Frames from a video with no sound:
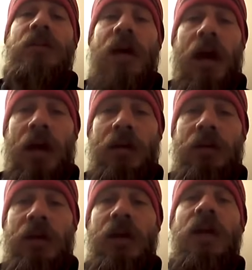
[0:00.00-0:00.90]
attacked
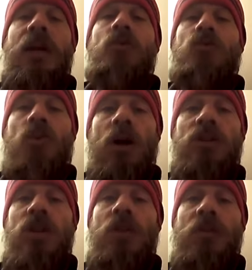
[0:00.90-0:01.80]
and
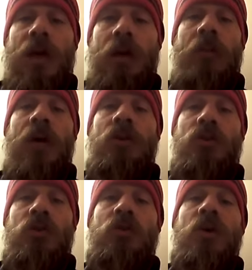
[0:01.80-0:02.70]
rush them
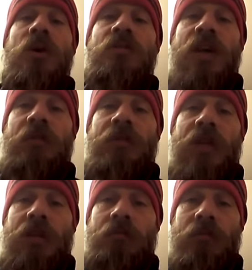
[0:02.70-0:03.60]
to
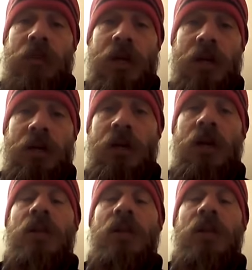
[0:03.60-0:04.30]
safety, okay?